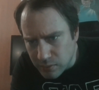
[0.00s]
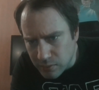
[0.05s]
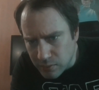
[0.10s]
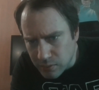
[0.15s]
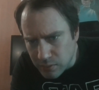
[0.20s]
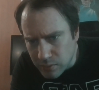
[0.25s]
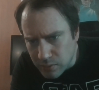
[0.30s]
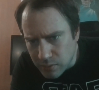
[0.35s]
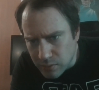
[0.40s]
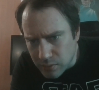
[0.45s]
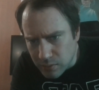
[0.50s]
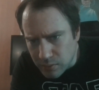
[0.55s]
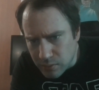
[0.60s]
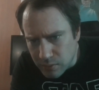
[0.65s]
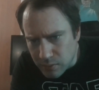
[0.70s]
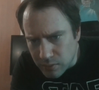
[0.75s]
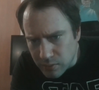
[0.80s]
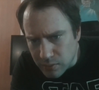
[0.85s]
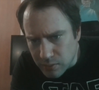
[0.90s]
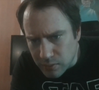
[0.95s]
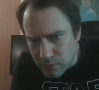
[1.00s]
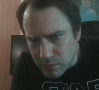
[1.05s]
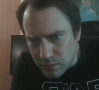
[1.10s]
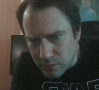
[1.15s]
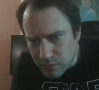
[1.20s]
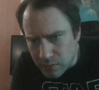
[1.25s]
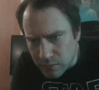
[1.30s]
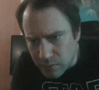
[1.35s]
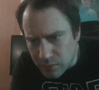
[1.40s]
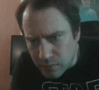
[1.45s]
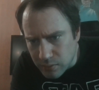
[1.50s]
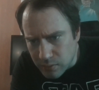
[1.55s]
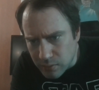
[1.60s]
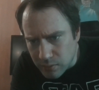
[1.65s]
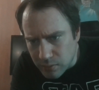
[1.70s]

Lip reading: [no speech]